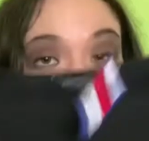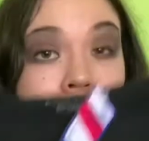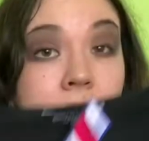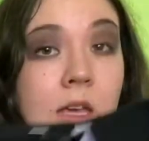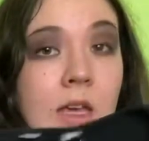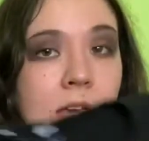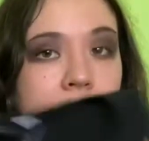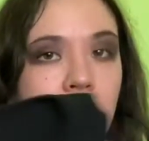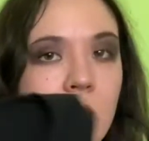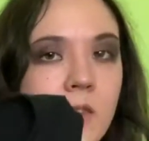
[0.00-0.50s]

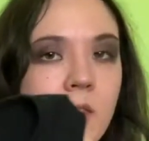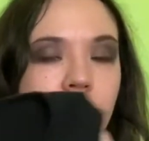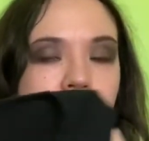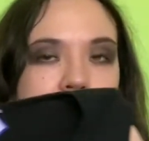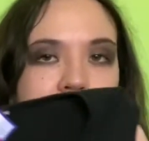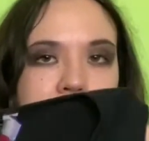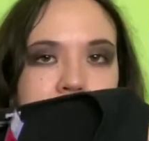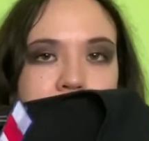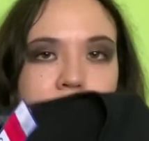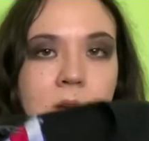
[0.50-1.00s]
And then I
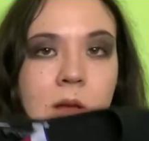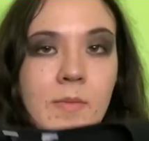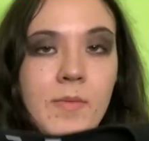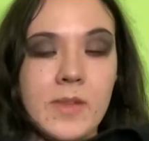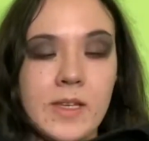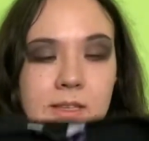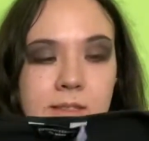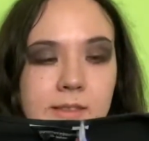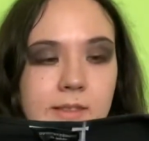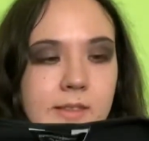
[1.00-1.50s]
just grabbed
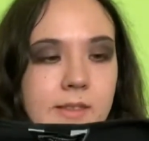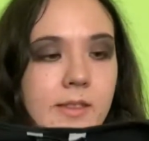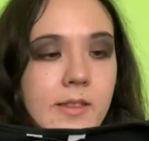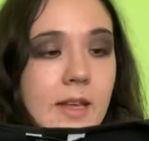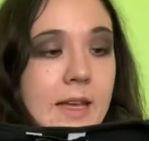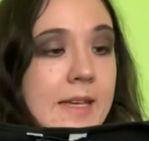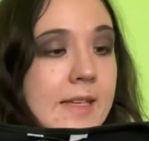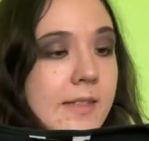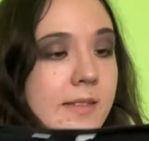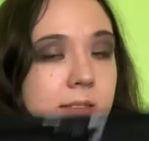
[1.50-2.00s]
this
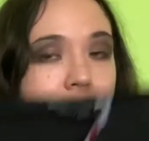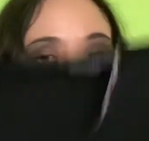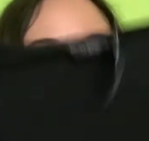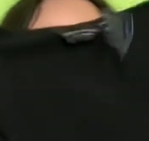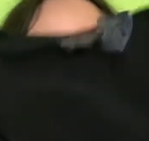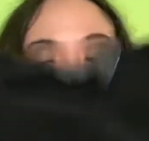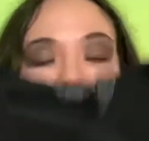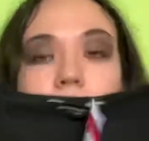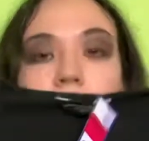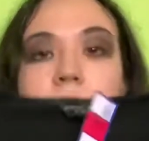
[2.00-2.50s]
nice
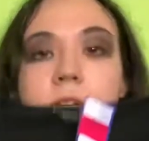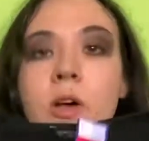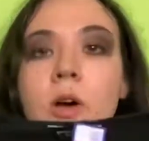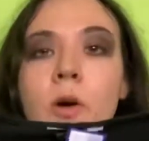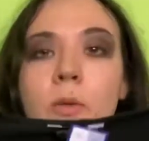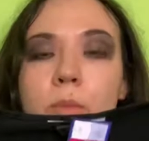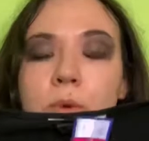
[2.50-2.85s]
simple top.